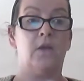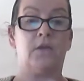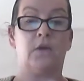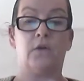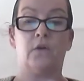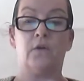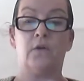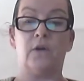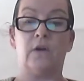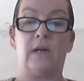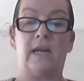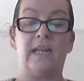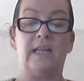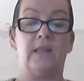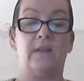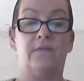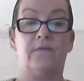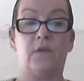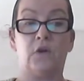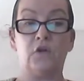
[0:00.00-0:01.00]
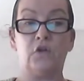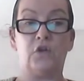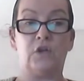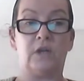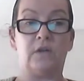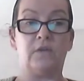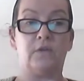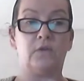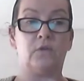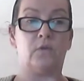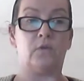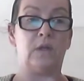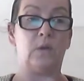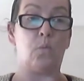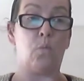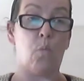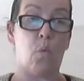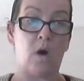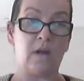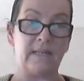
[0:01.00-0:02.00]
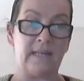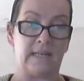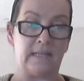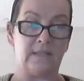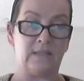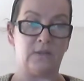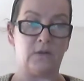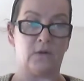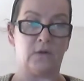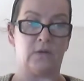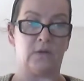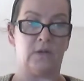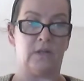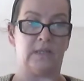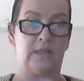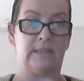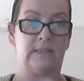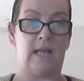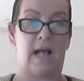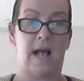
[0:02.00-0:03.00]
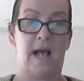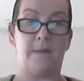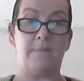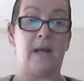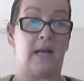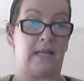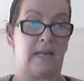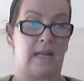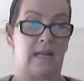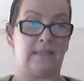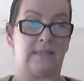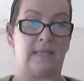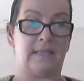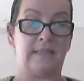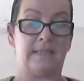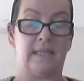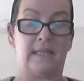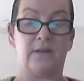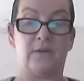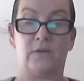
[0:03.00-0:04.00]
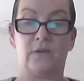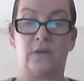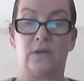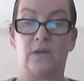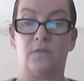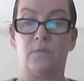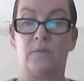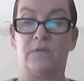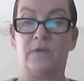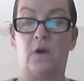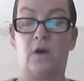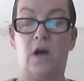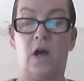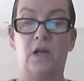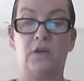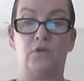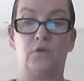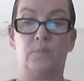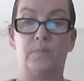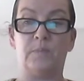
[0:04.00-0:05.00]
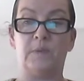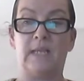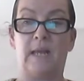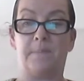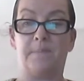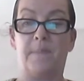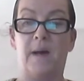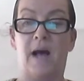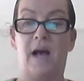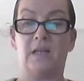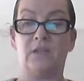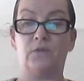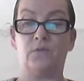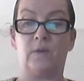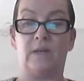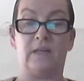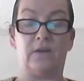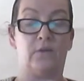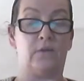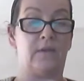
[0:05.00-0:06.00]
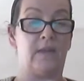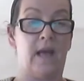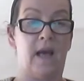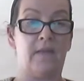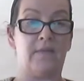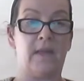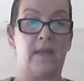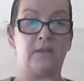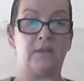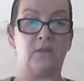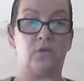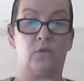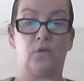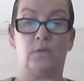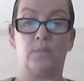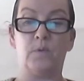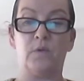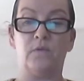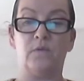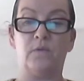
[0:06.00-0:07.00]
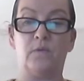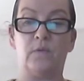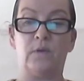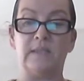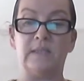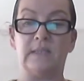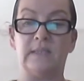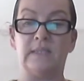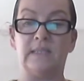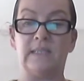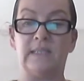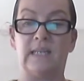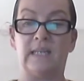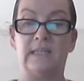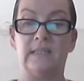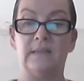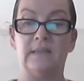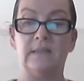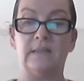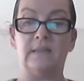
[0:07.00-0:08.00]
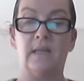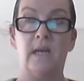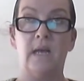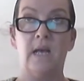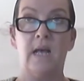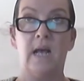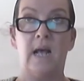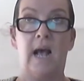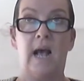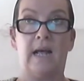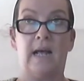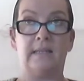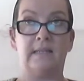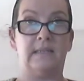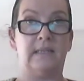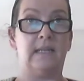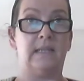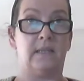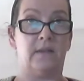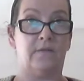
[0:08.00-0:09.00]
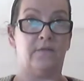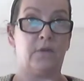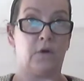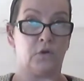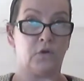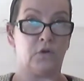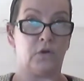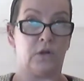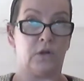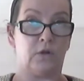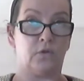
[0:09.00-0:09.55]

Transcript: In the first year, there's only one external exam. And as I said earlier, we've got 100% pass rate on that. That's on your proofreading skills. And in the first